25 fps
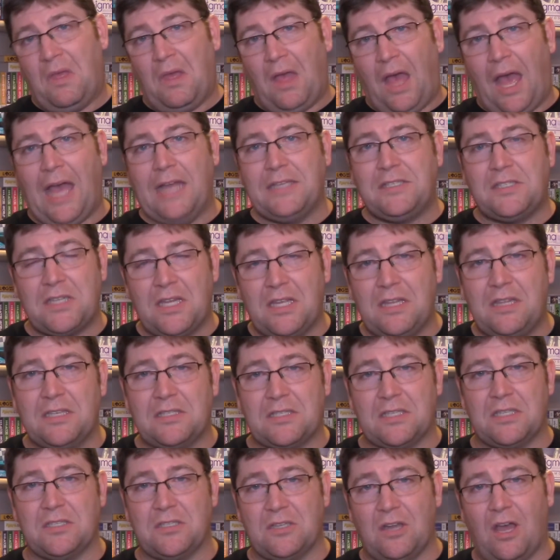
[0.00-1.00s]
I'd say
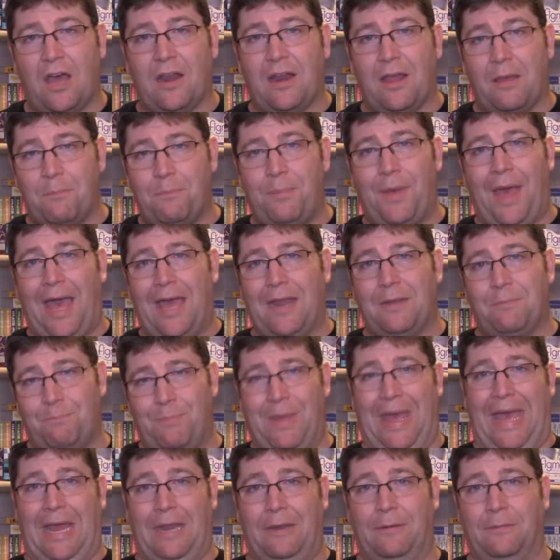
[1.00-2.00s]
this is not a bad
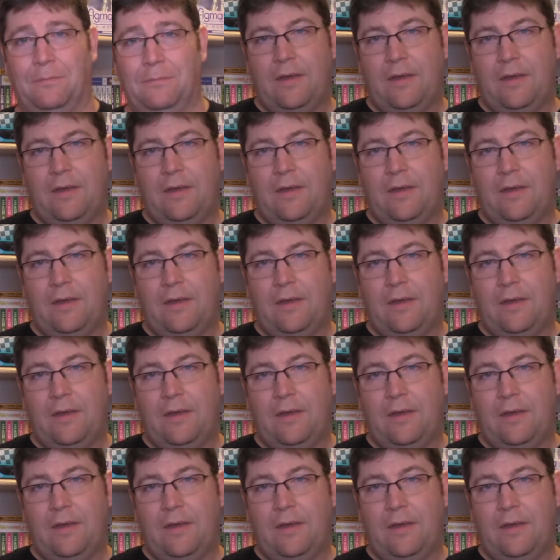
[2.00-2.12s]
bet.